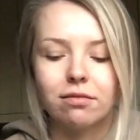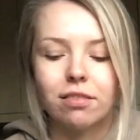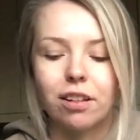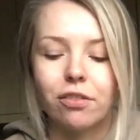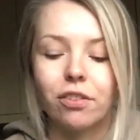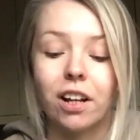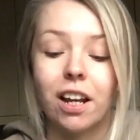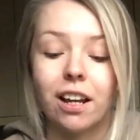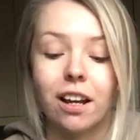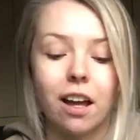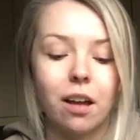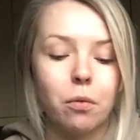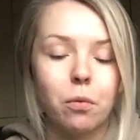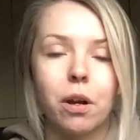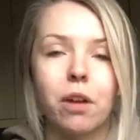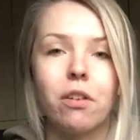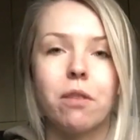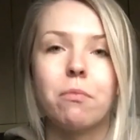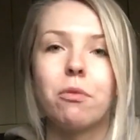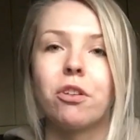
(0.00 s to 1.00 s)
I feel like I
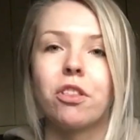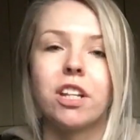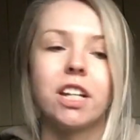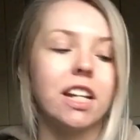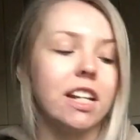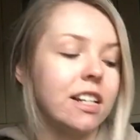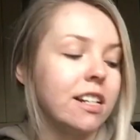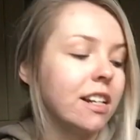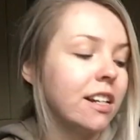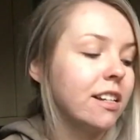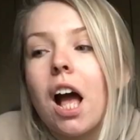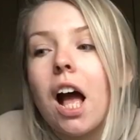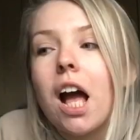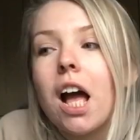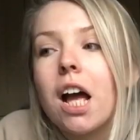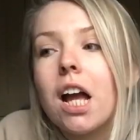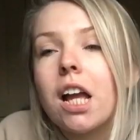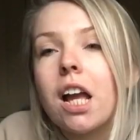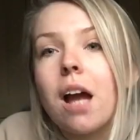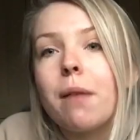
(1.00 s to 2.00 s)
wear it more than he does.
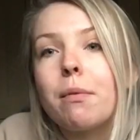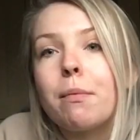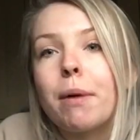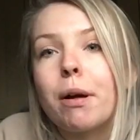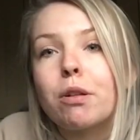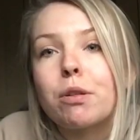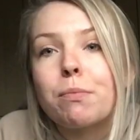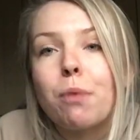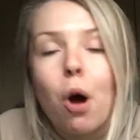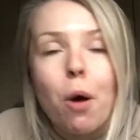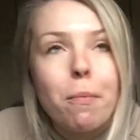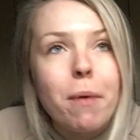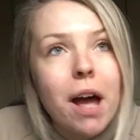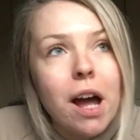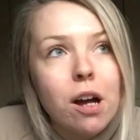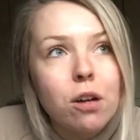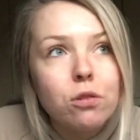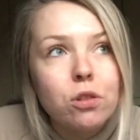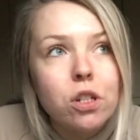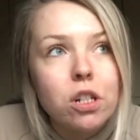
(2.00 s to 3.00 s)
I am about to pop
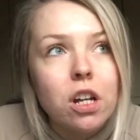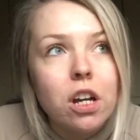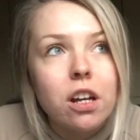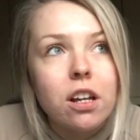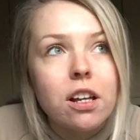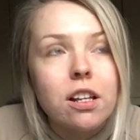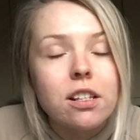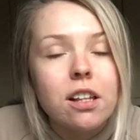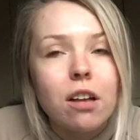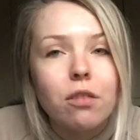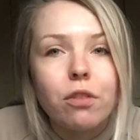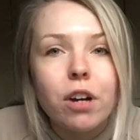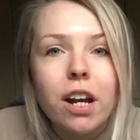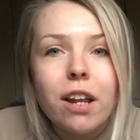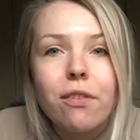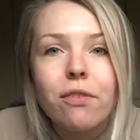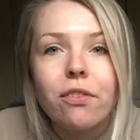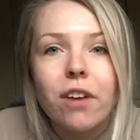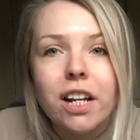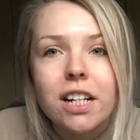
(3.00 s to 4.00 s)
out because I
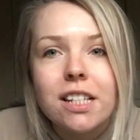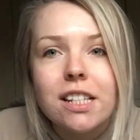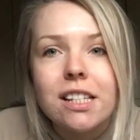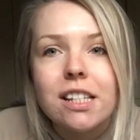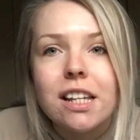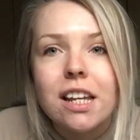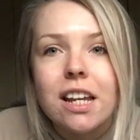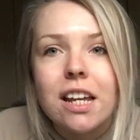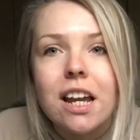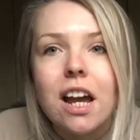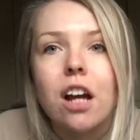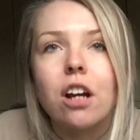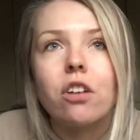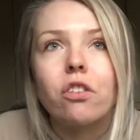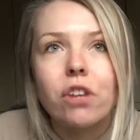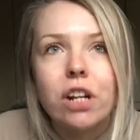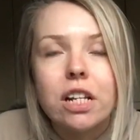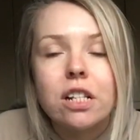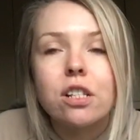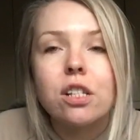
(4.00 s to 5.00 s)
really fancy a
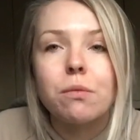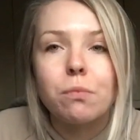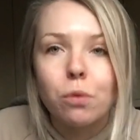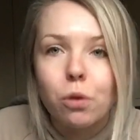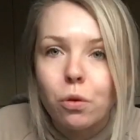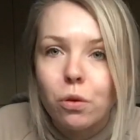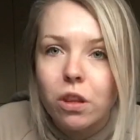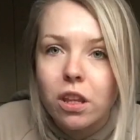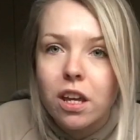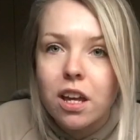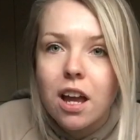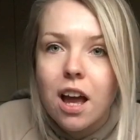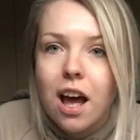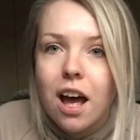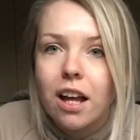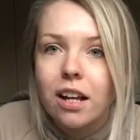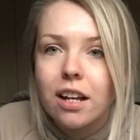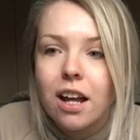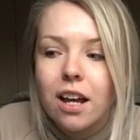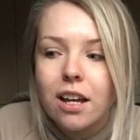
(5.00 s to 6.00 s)
green smoothie,
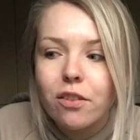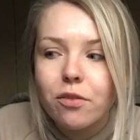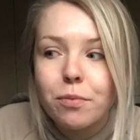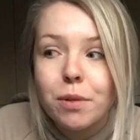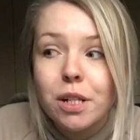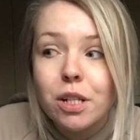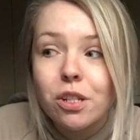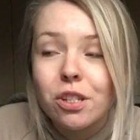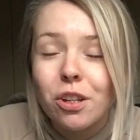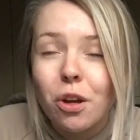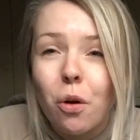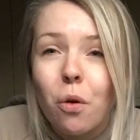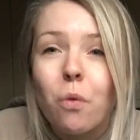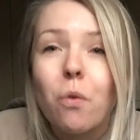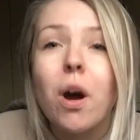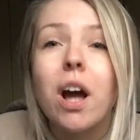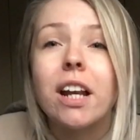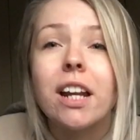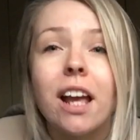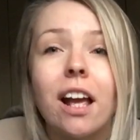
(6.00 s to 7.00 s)
and I have been
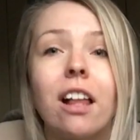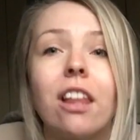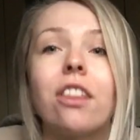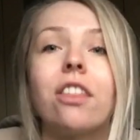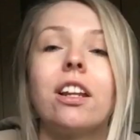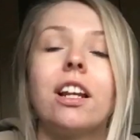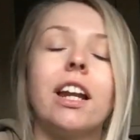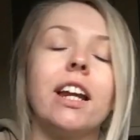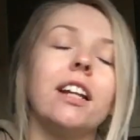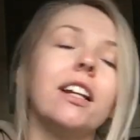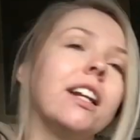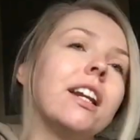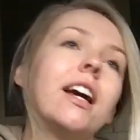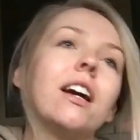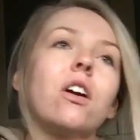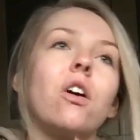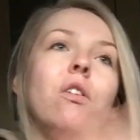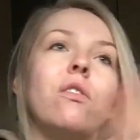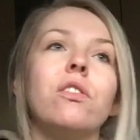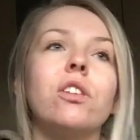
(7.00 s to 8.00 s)
so unhealthy lately,
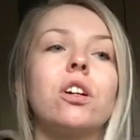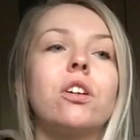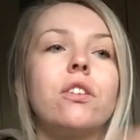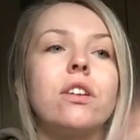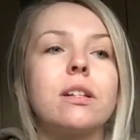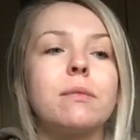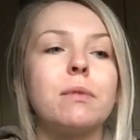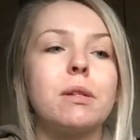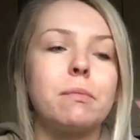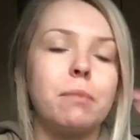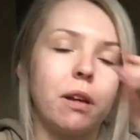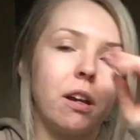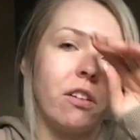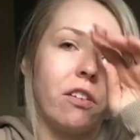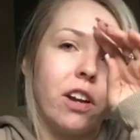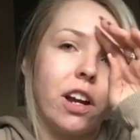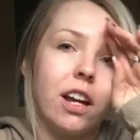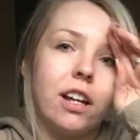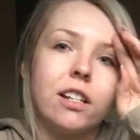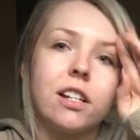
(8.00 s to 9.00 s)
like over the Christmas
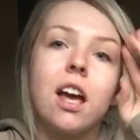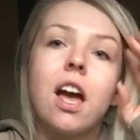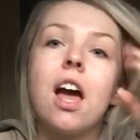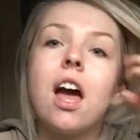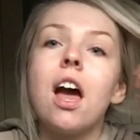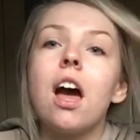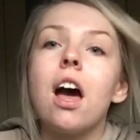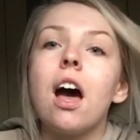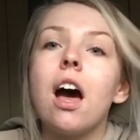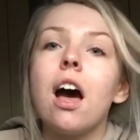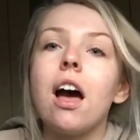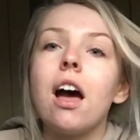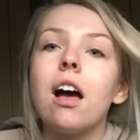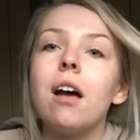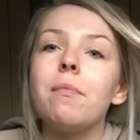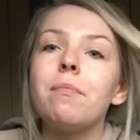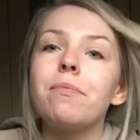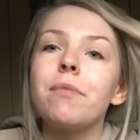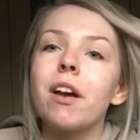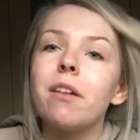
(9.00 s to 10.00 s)
period.
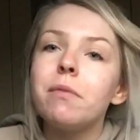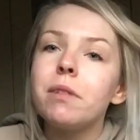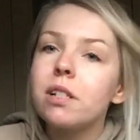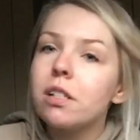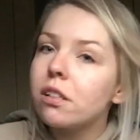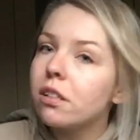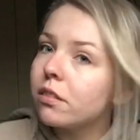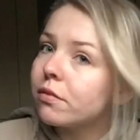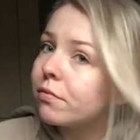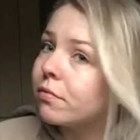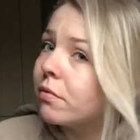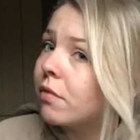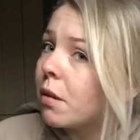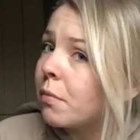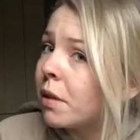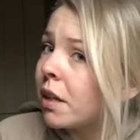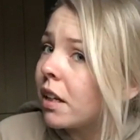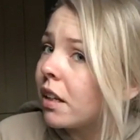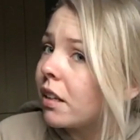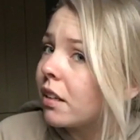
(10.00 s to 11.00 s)
I've been
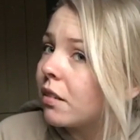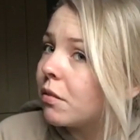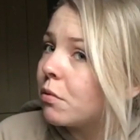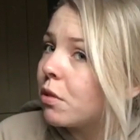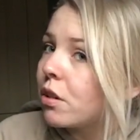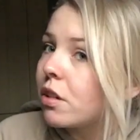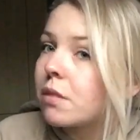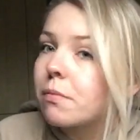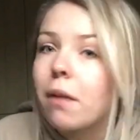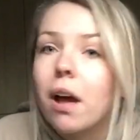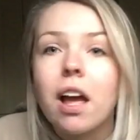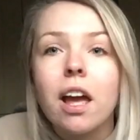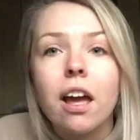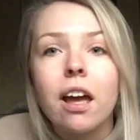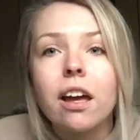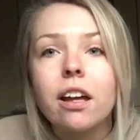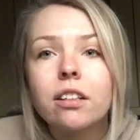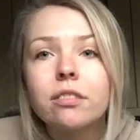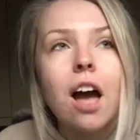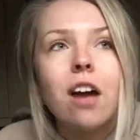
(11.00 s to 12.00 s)
having
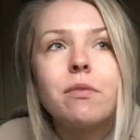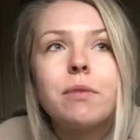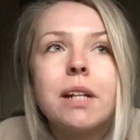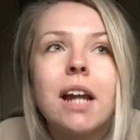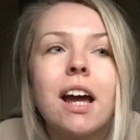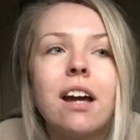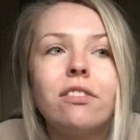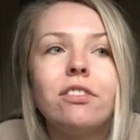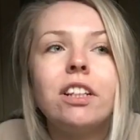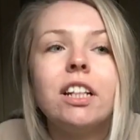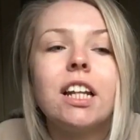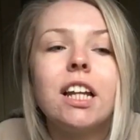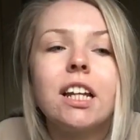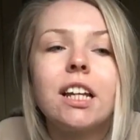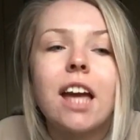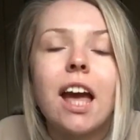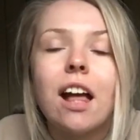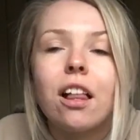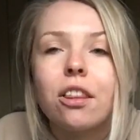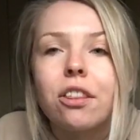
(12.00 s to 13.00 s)

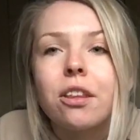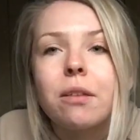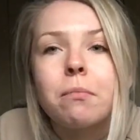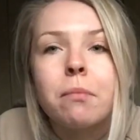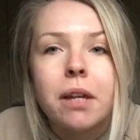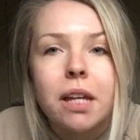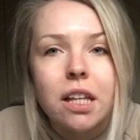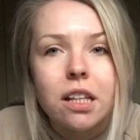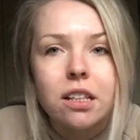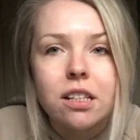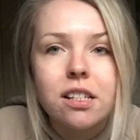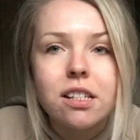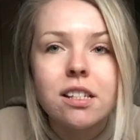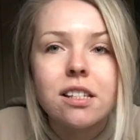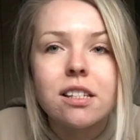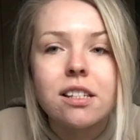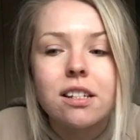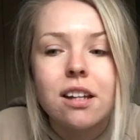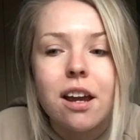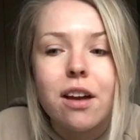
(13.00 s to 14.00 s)
like healthy meals
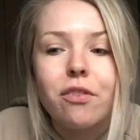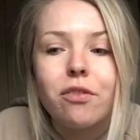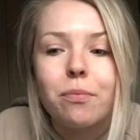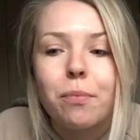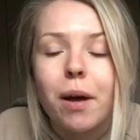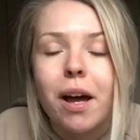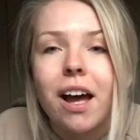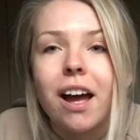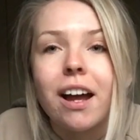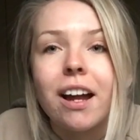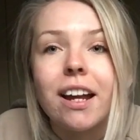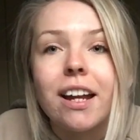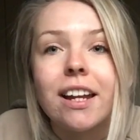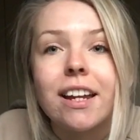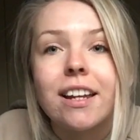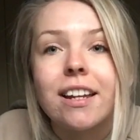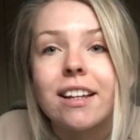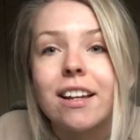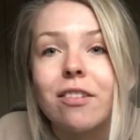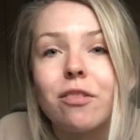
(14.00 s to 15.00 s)
and stuff, but
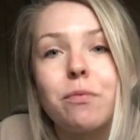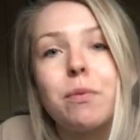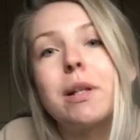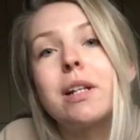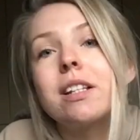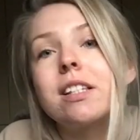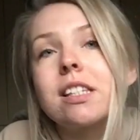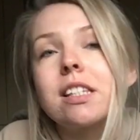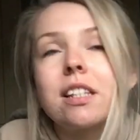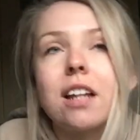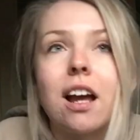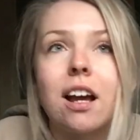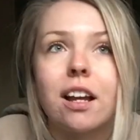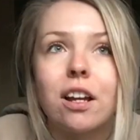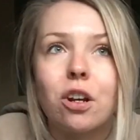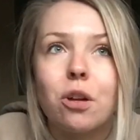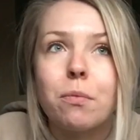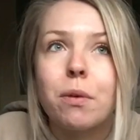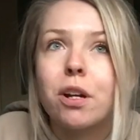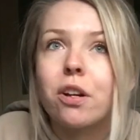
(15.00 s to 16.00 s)
I have been
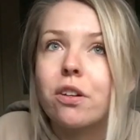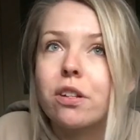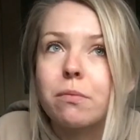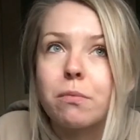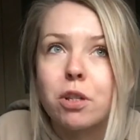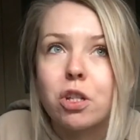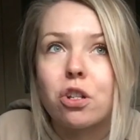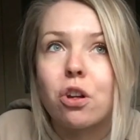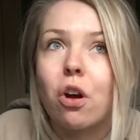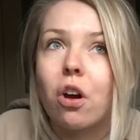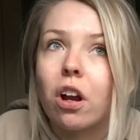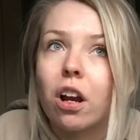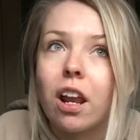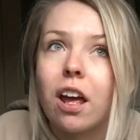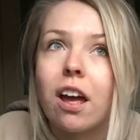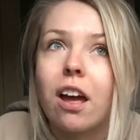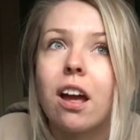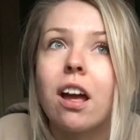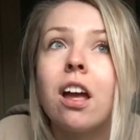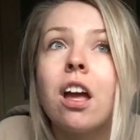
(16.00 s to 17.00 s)
snacking on my Christmas
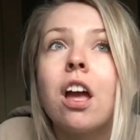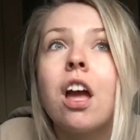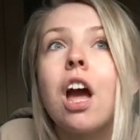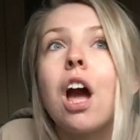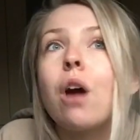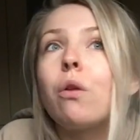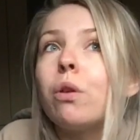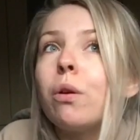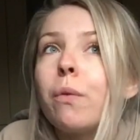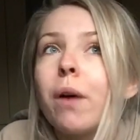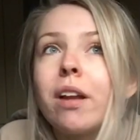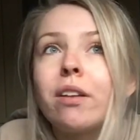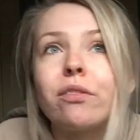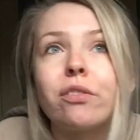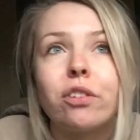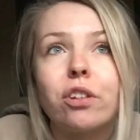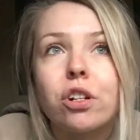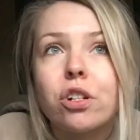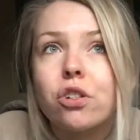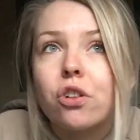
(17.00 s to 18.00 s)
chocolate. We
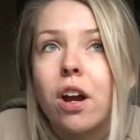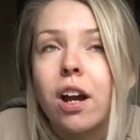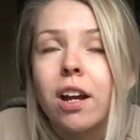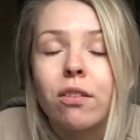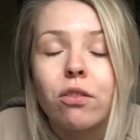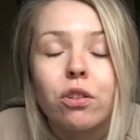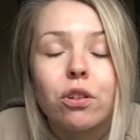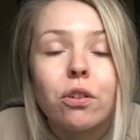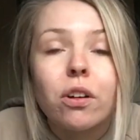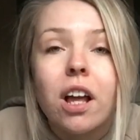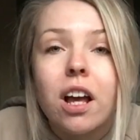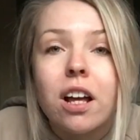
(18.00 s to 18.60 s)
went for a drive-through